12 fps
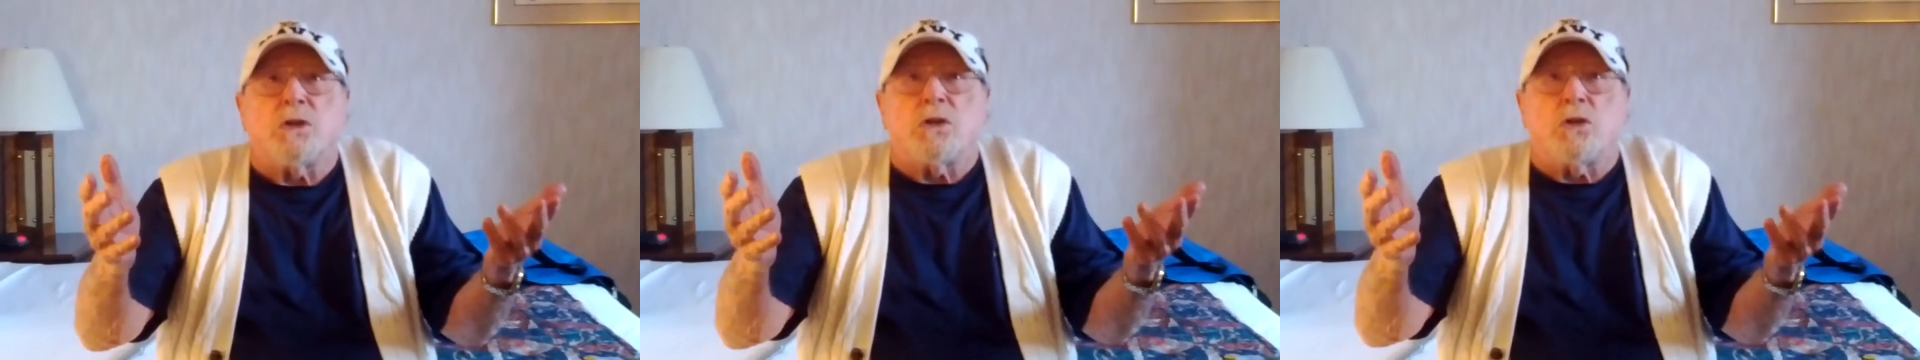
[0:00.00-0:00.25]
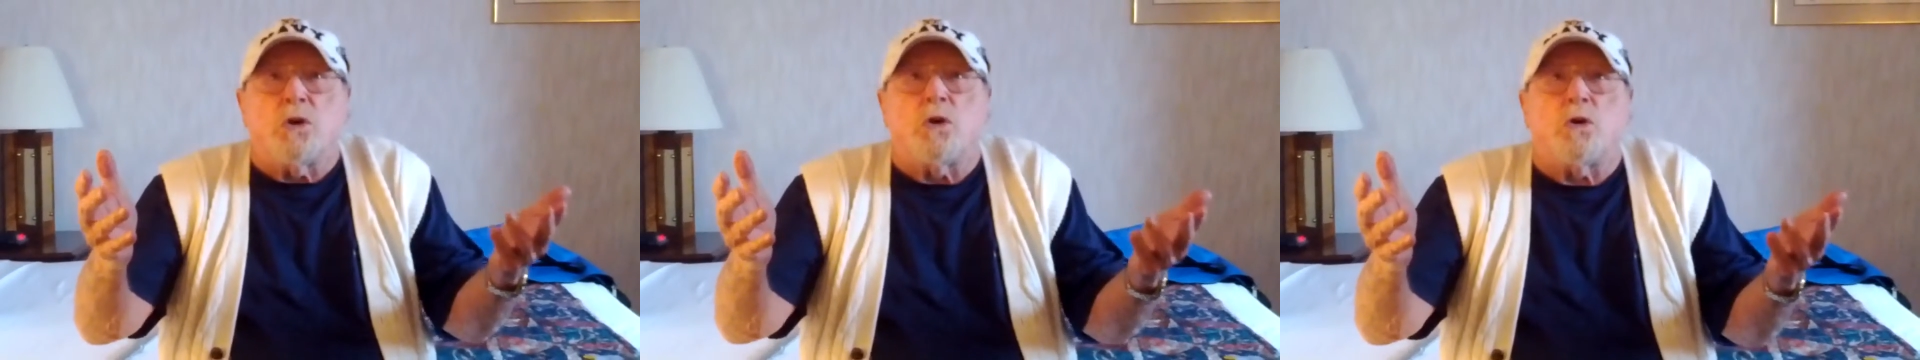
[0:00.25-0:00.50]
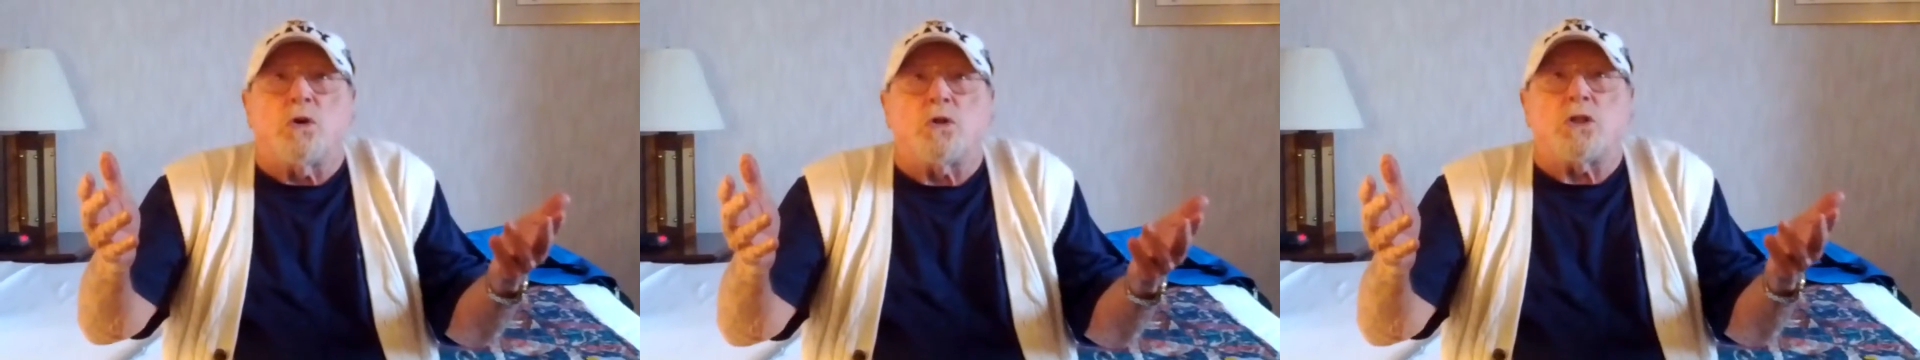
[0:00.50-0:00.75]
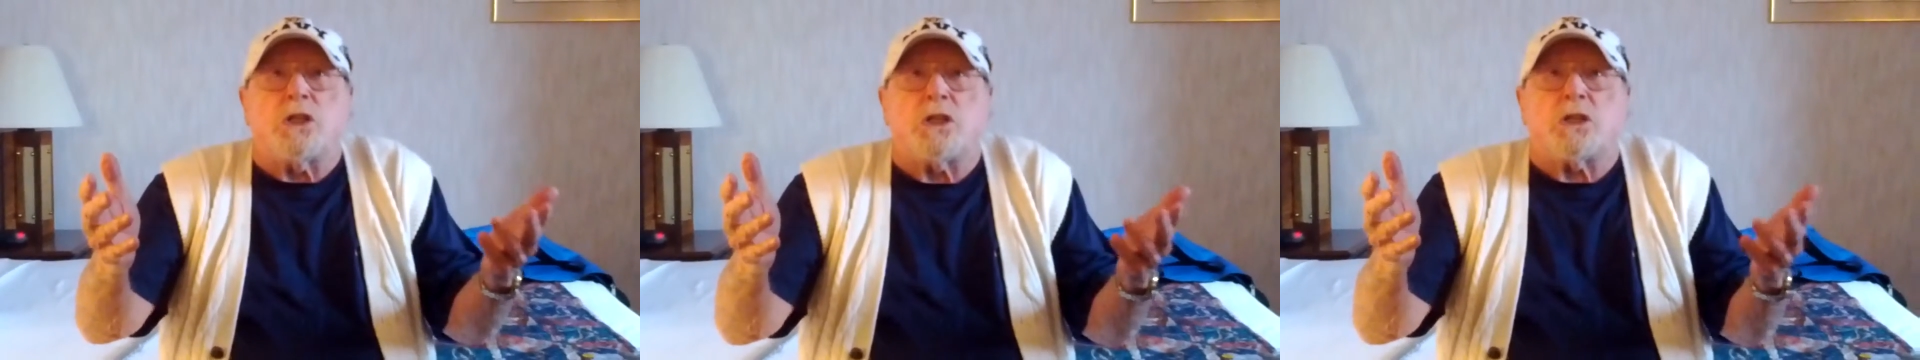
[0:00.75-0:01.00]
you
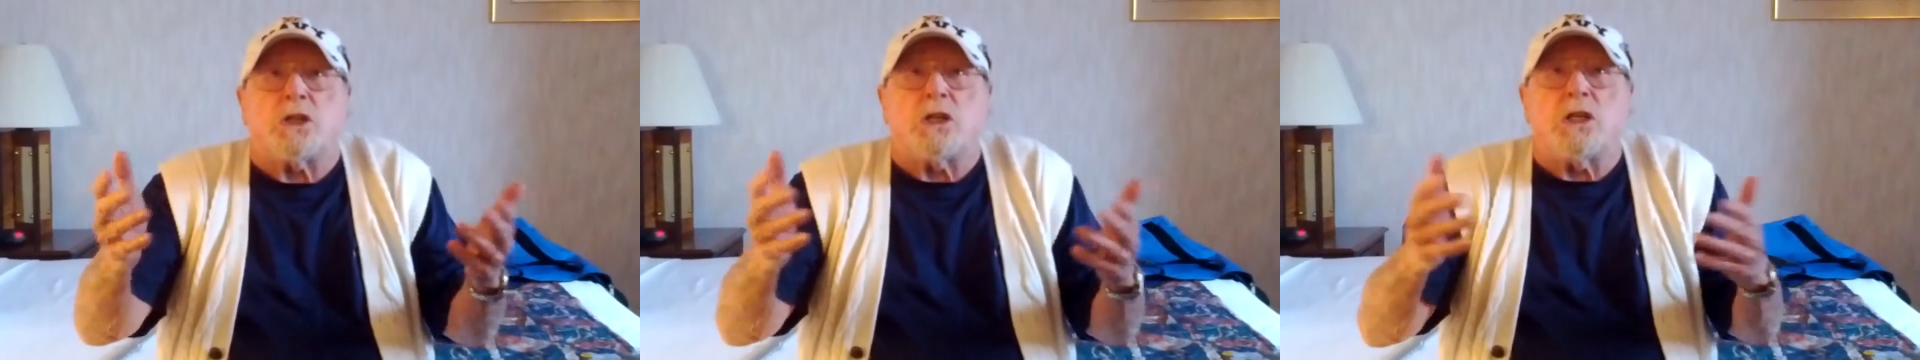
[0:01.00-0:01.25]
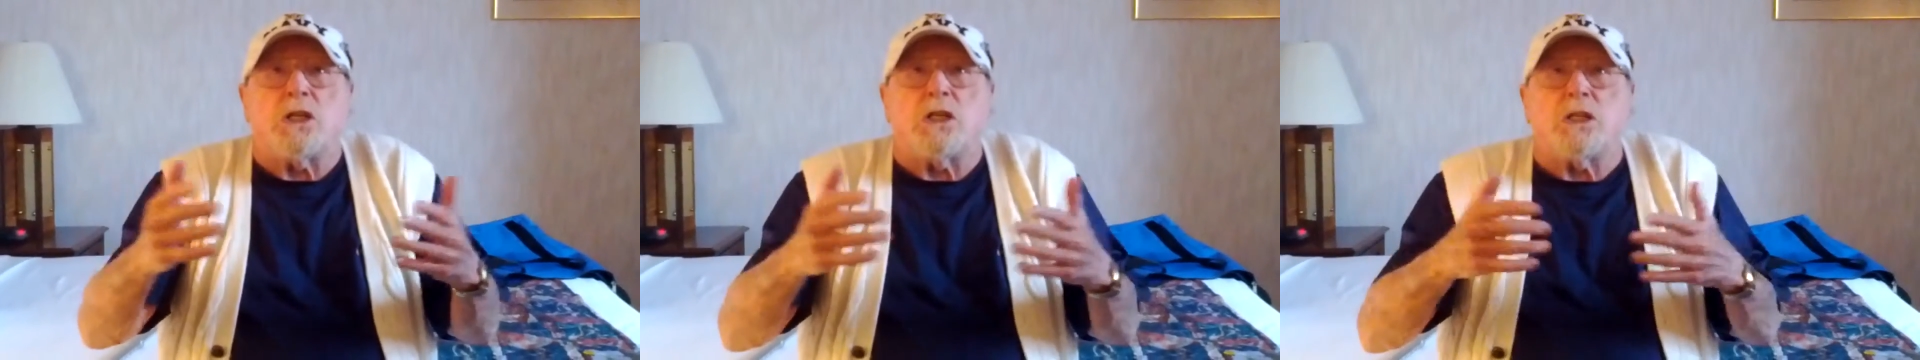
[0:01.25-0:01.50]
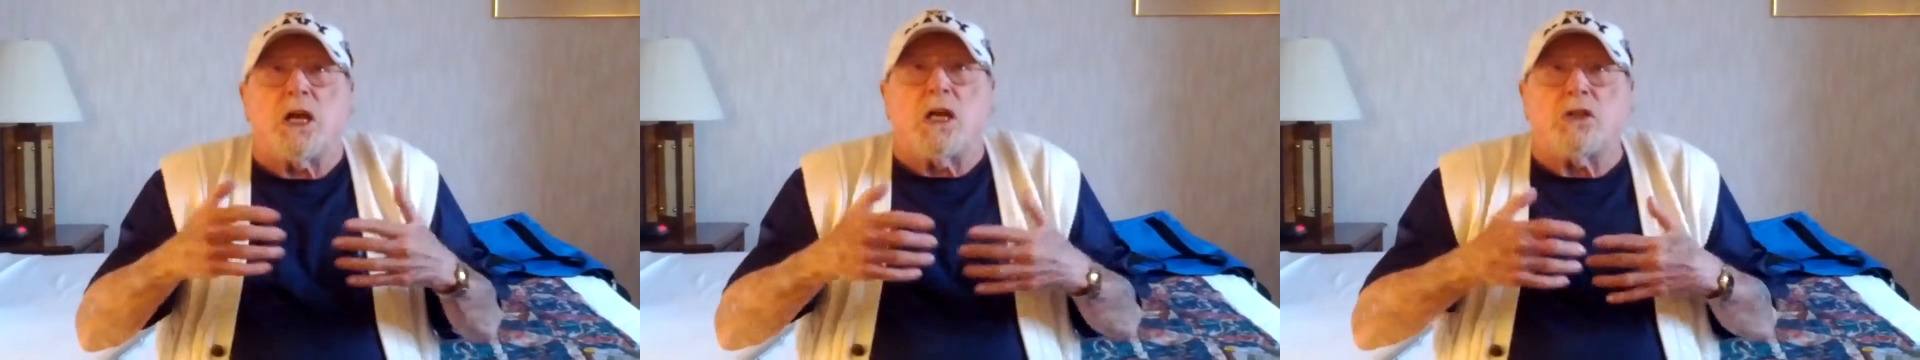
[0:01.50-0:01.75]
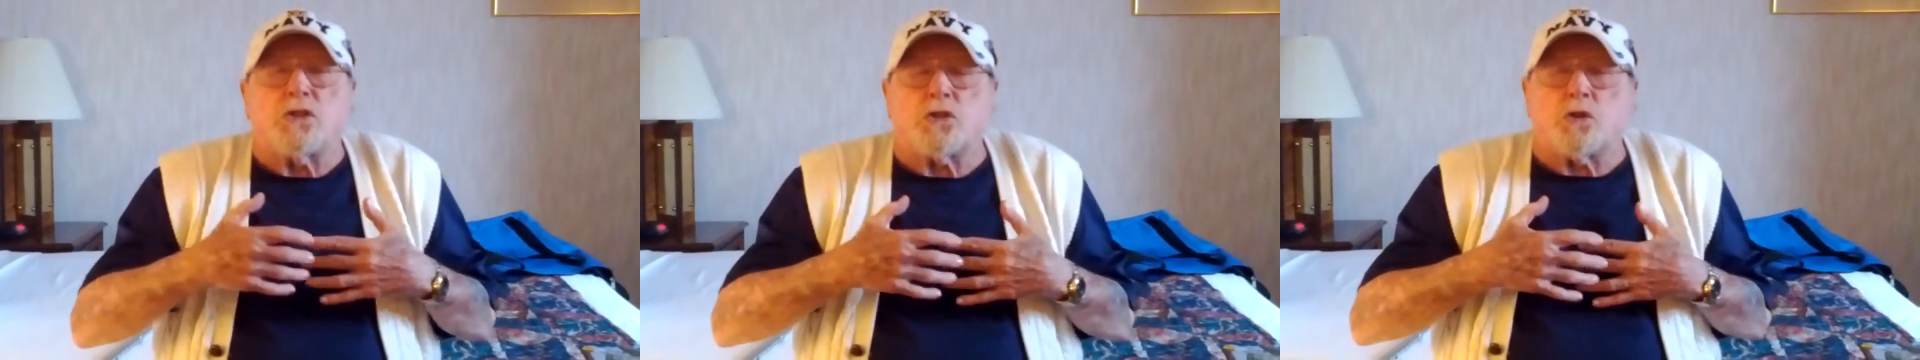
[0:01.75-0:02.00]
decreed
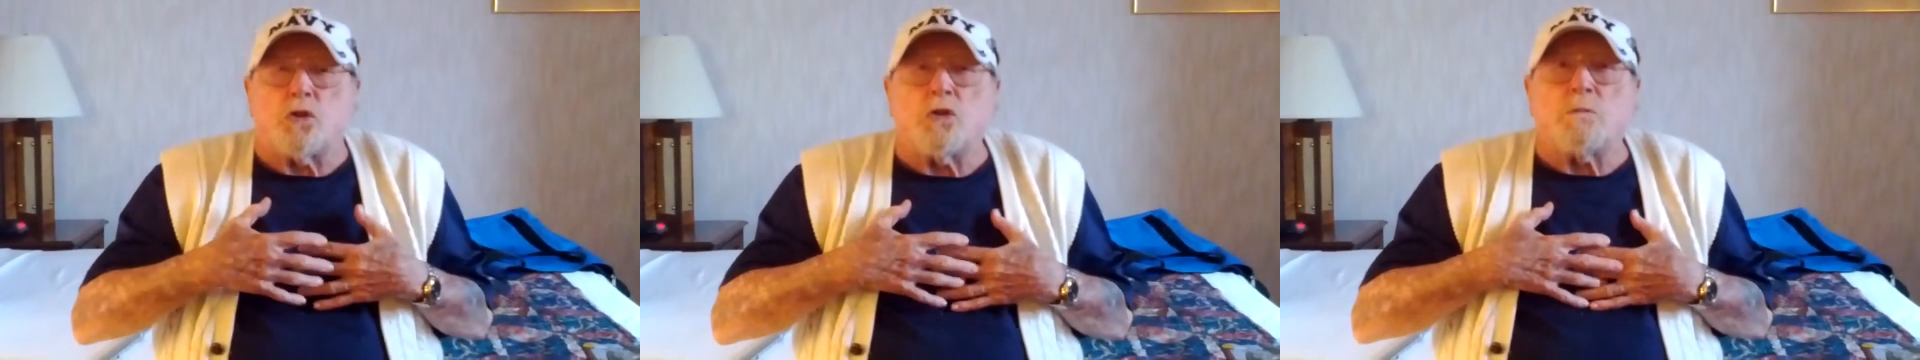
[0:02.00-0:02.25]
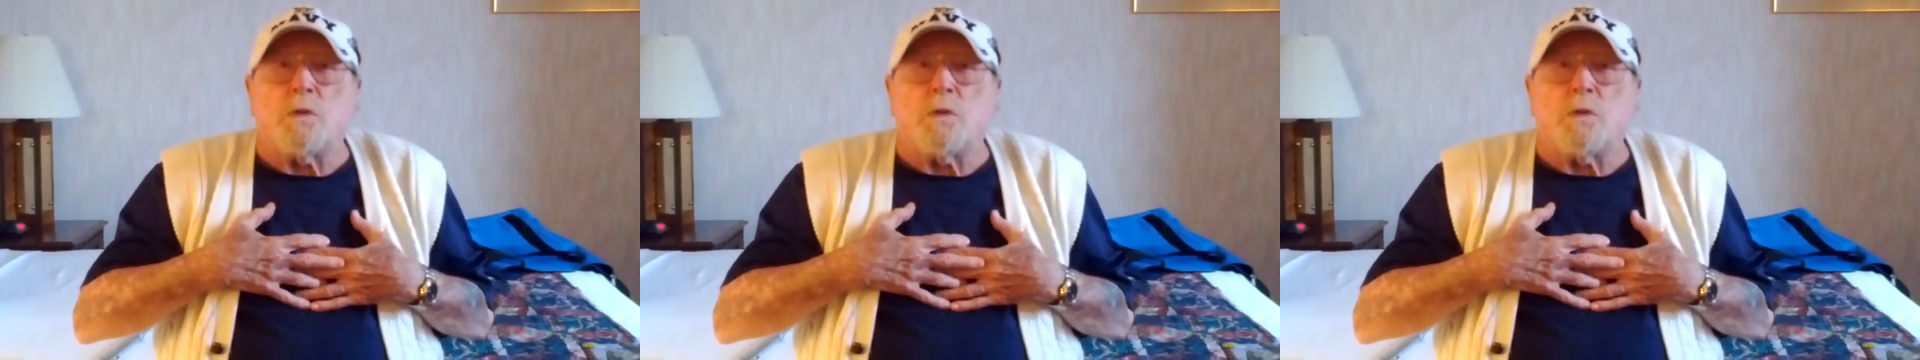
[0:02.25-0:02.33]
I should